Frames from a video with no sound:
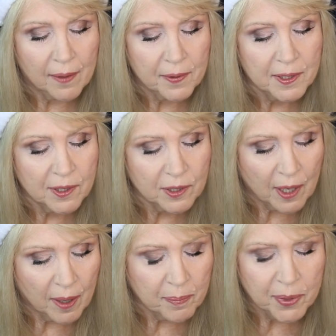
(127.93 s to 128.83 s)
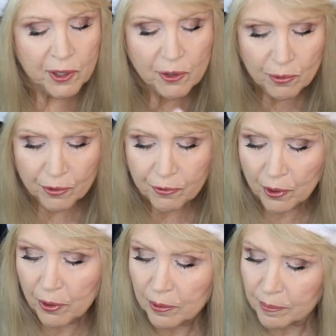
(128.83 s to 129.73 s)
This is a
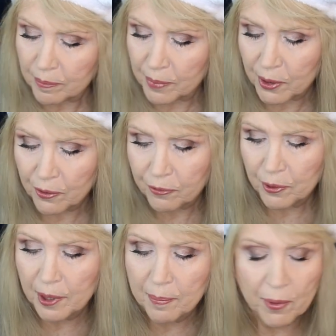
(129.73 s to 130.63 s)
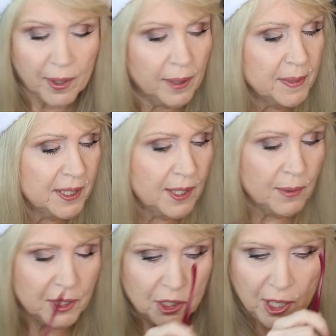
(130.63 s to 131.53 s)
beautiful, beautiful lip oil. Let me see
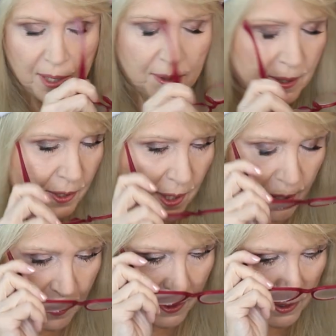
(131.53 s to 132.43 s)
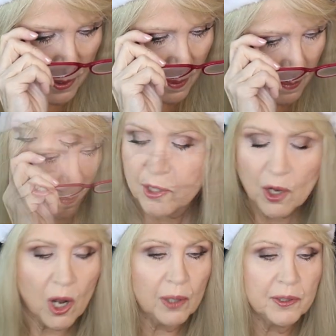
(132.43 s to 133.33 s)
what shade this is. This is
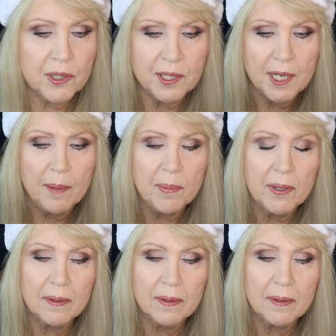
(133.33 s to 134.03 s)
called Dip.